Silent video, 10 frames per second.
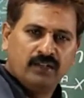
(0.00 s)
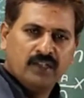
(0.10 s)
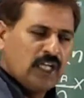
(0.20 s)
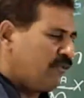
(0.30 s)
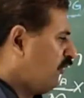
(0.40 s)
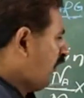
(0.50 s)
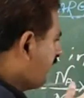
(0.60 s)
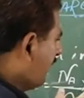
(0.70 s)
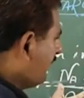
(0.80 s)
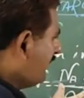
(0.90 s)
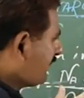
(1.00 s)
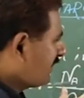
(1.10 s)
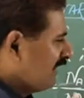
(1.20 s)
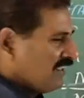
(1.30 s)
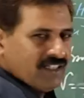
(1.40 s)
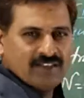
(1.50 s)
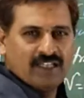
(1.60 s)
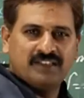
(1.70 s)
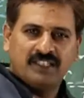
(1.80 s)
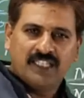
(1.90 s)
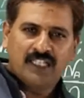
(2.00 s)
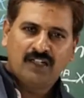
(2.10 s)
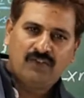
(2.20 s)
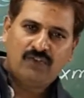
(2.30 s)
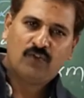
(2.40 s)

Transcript: If you forget this, then thinking of